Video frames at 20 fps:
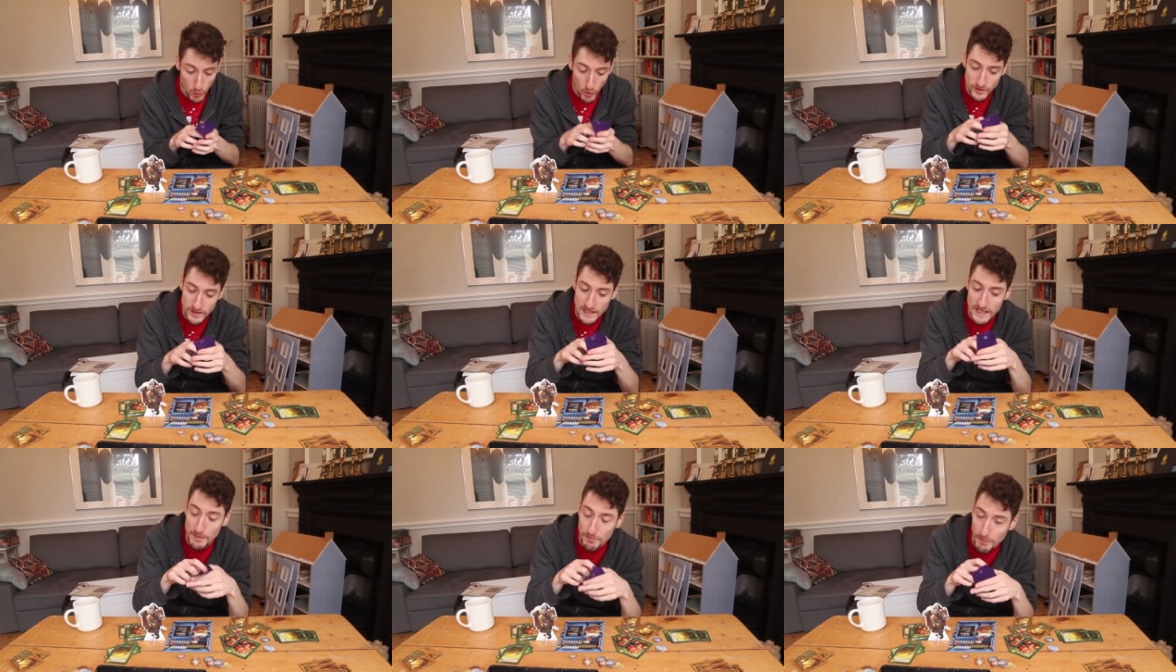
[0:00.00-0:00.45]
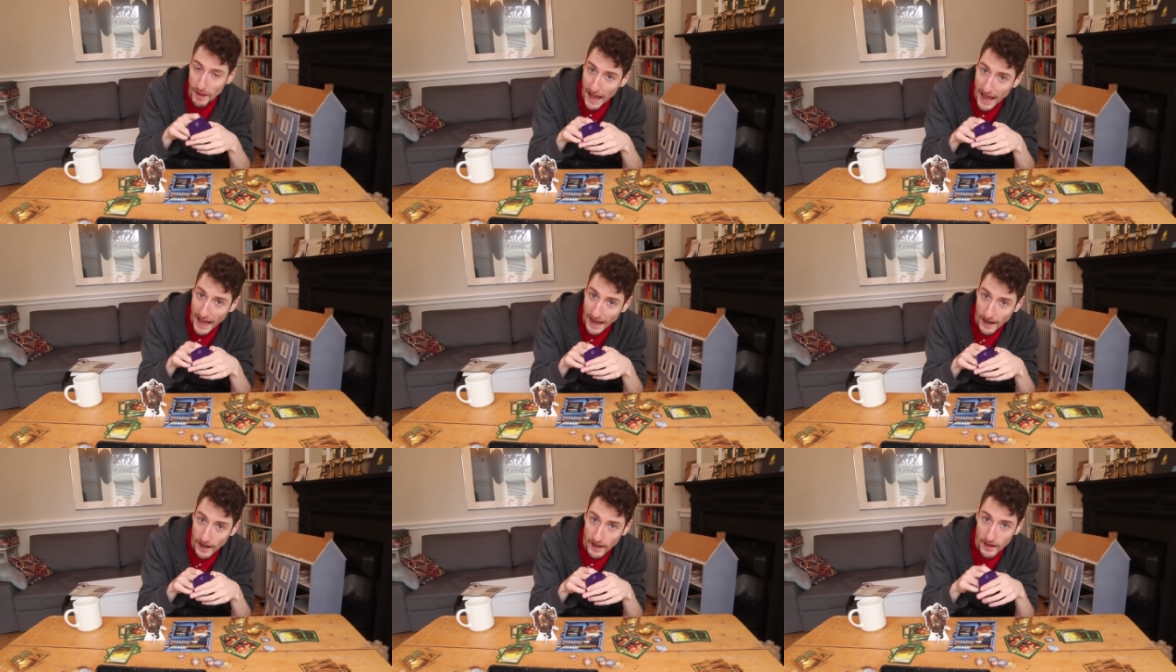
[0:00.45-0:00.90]
What's in the
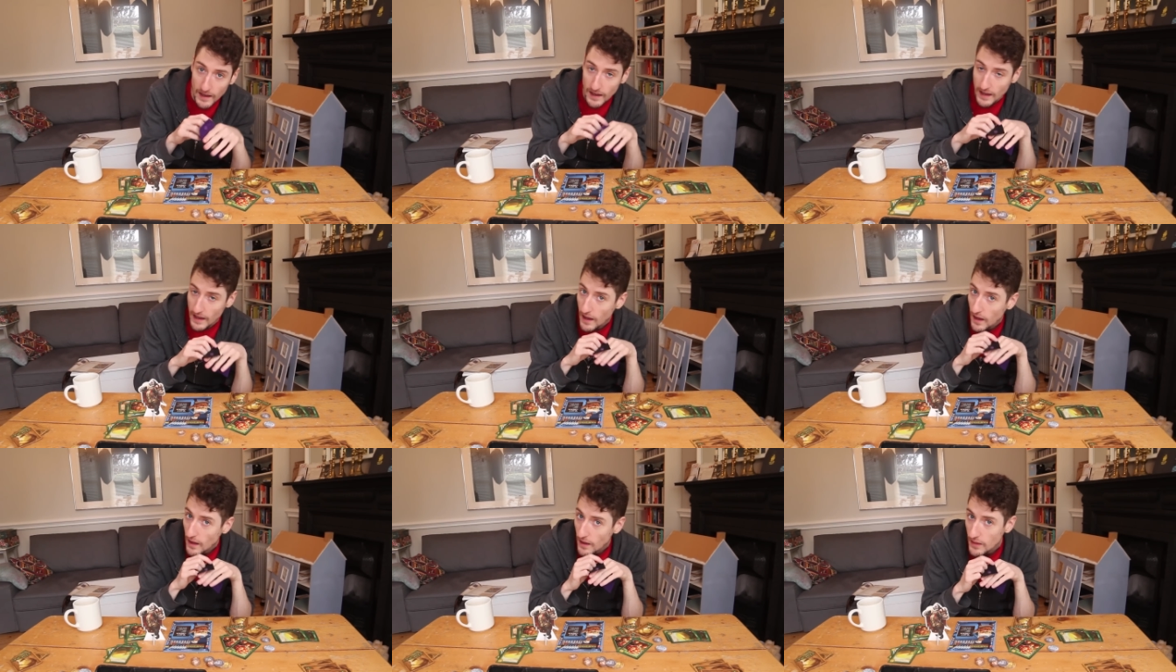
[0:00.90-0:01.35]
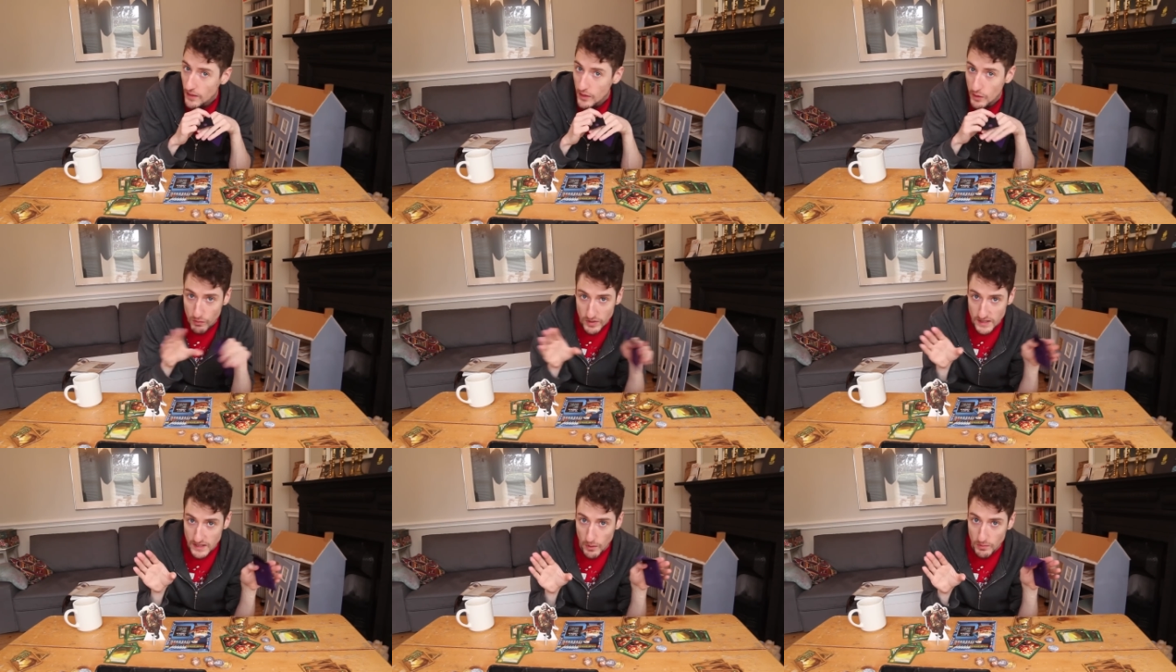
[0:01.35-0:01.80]
bag,
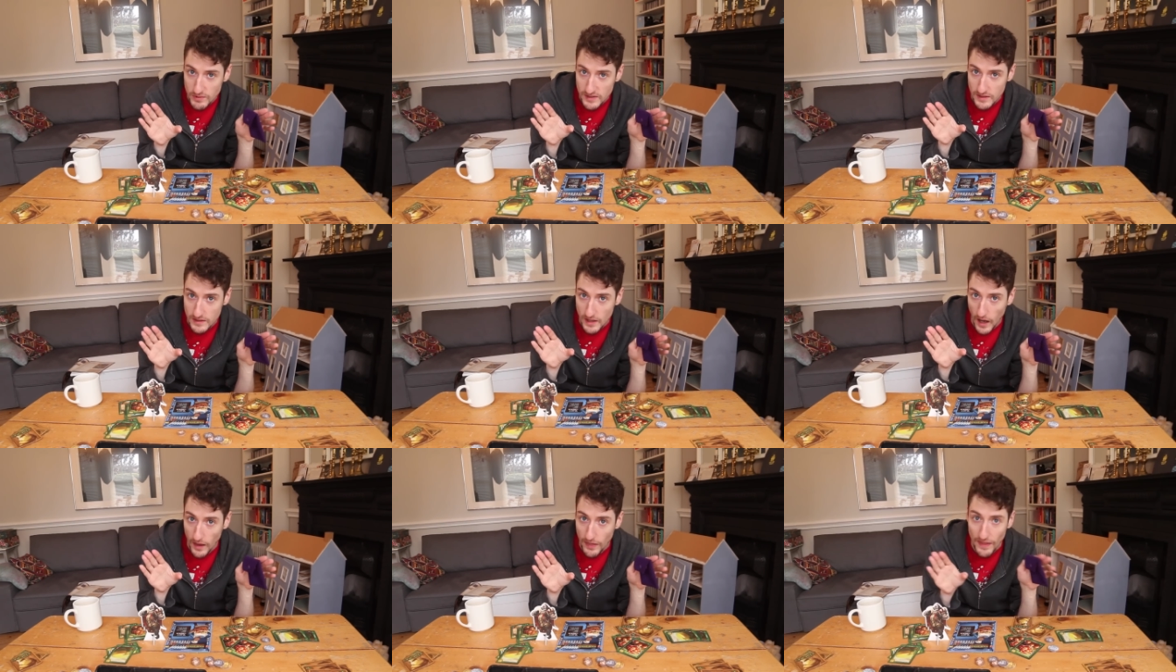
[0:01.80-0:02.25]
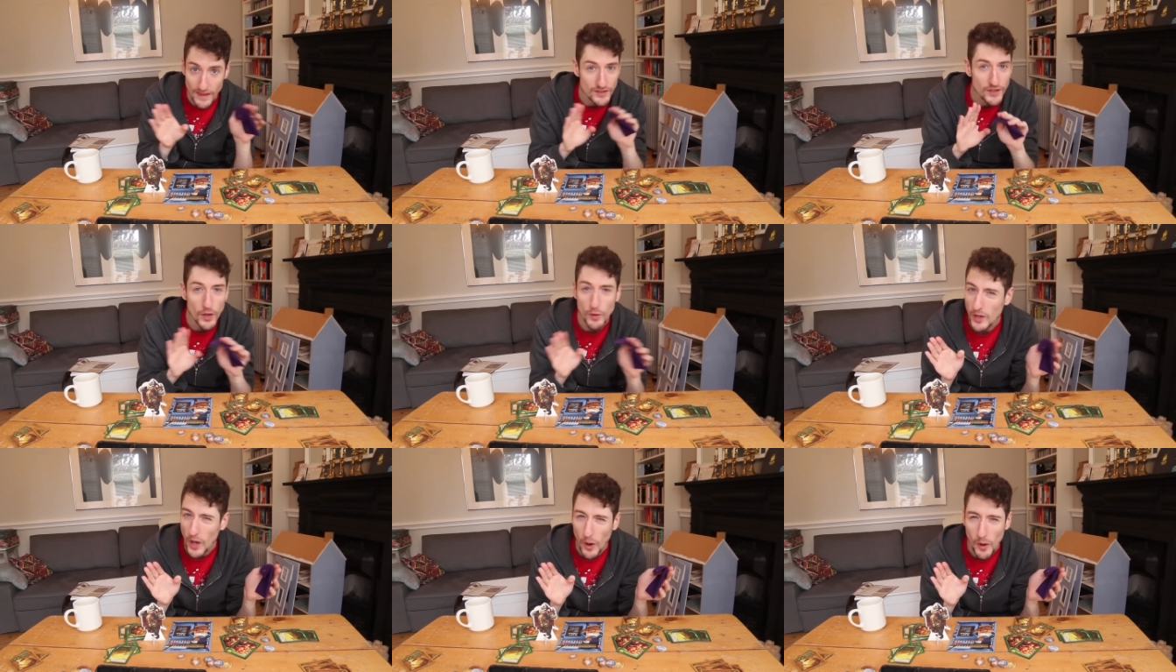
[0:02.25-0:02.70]
the results are done.
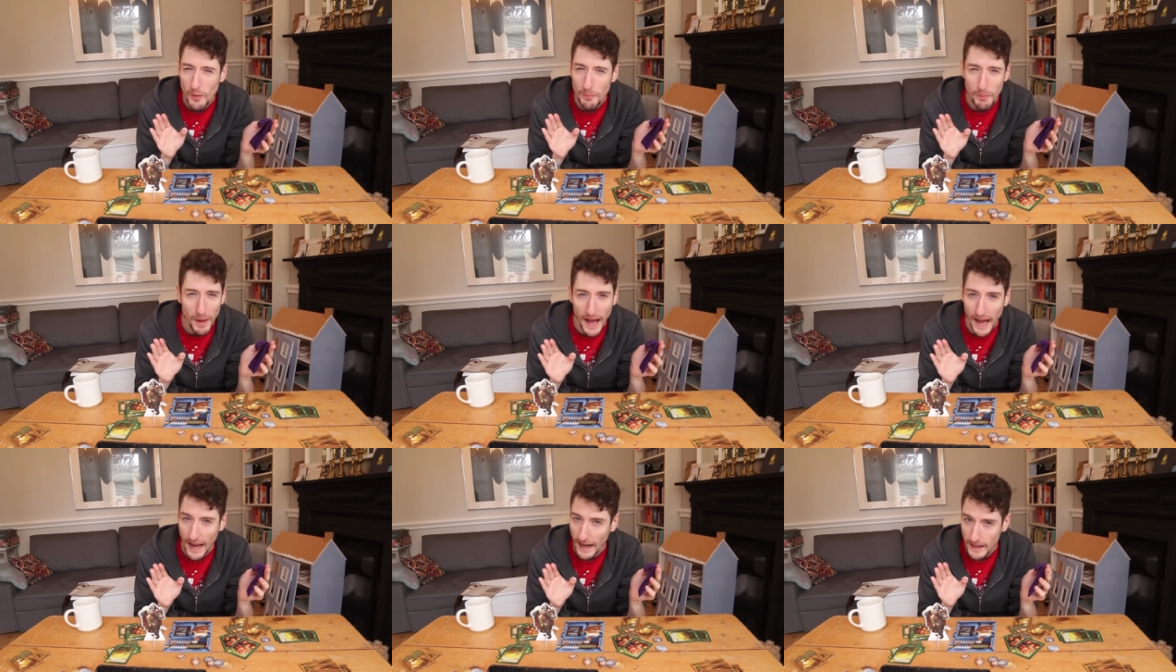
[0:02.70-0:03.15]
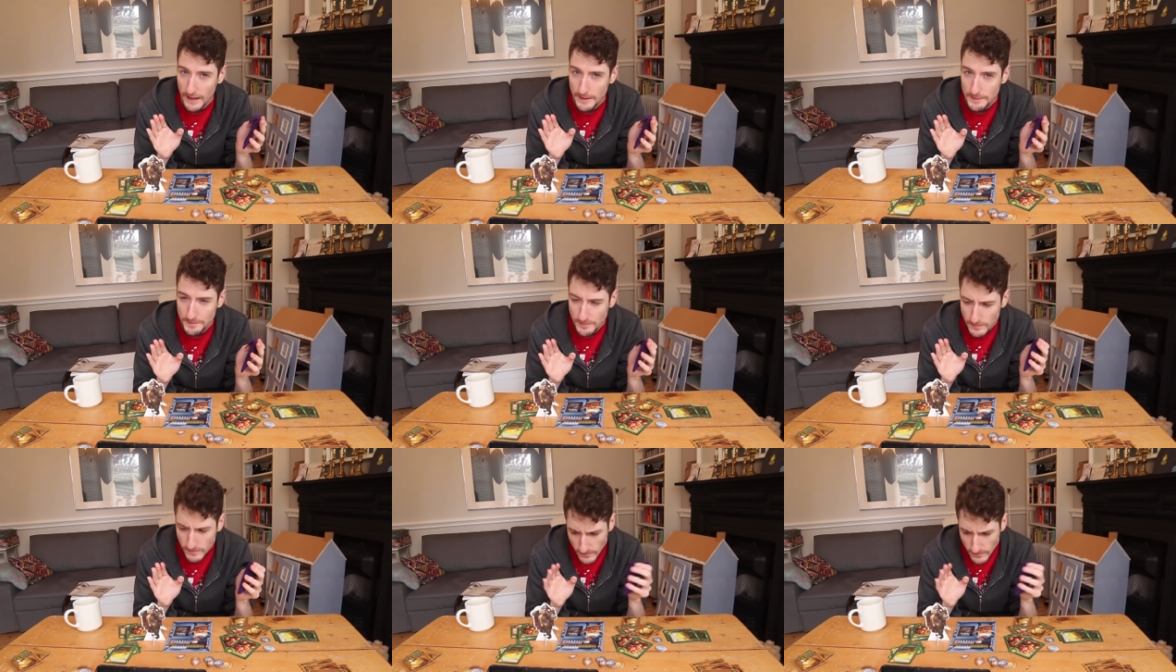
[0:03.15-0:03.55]
There's no going back.